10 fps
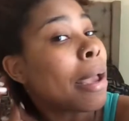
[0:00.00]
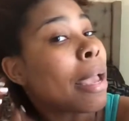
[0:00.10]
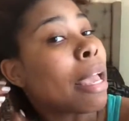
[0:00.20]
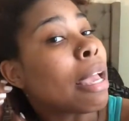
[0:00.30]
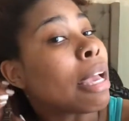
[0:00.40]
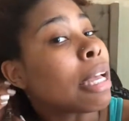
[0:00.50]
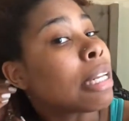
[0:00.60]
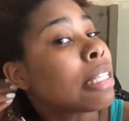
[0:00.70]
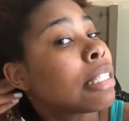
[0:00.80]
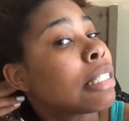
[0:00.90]

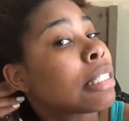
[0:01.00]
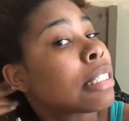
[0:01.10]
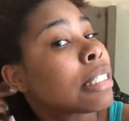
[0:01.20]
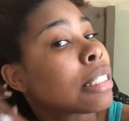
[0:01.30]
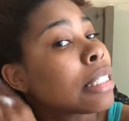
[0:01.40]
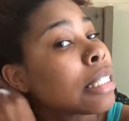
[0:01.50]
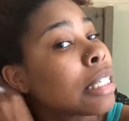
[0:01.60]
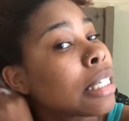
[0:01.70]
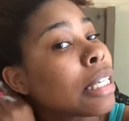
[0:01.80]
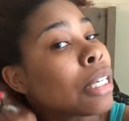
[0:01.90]
and
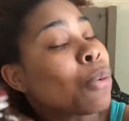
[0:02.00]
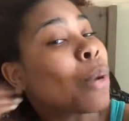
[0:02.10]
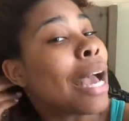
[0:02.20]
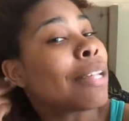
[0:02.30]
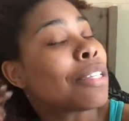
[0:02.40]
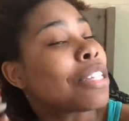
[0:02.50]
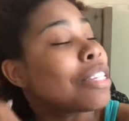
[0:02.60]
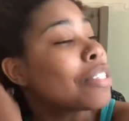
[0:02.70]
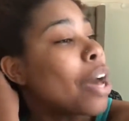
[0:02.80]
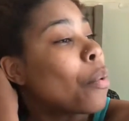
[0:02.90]
you guys are
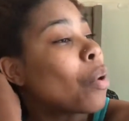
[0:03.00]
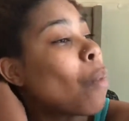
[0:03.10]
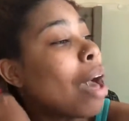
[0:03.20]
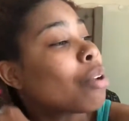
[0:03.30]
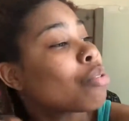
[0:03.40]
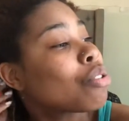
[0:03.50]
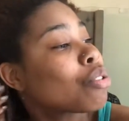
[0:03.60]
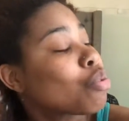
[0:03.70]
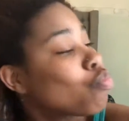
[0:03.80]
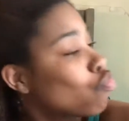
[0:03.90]
just going to
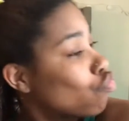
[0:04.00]
watch.